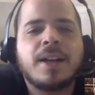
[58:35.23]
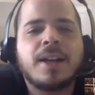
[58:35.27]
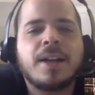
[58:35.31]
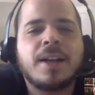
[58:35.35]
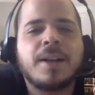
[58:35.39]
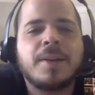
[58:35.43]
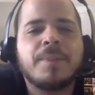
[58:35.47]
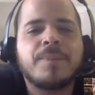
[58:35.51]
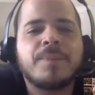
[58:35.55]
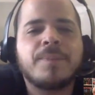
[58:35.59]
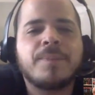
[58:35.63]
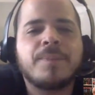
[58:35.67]

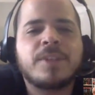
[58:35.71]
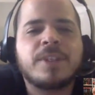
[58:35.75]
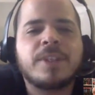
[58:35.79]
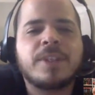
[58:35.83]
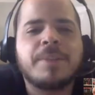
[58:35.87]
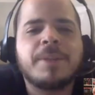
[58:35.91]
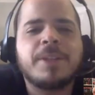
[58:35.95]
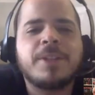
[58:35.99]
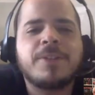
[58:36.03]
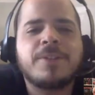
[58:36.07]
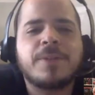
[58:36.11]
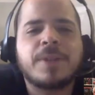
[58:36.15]
Um,
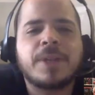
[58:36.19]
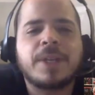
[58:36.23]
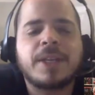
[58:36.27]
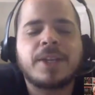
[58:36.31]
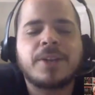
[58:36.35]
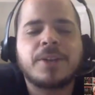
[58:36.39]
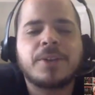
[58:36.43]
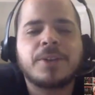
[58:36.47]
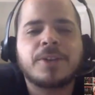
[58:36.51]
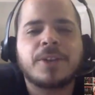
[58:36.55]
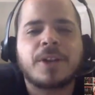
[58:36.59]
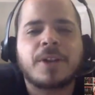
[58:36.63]
Jimmy's
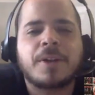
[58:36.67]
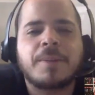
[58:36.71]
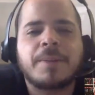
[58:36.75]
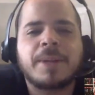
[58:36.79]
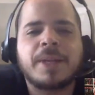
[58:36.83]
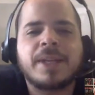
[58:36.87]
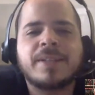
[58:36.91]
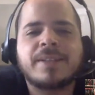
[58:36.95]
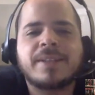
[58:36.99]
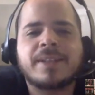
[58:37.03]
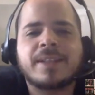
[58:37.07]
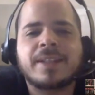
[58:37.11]
videos are
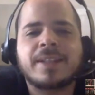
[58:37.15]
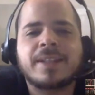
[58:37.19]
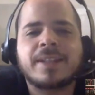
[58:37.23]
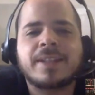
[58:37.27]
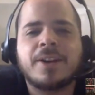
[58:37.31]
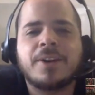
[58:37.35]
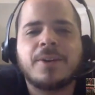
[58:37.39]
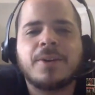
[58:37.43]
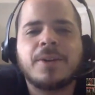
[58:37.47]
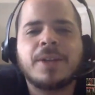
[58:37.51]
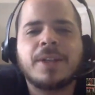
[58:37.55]
basically the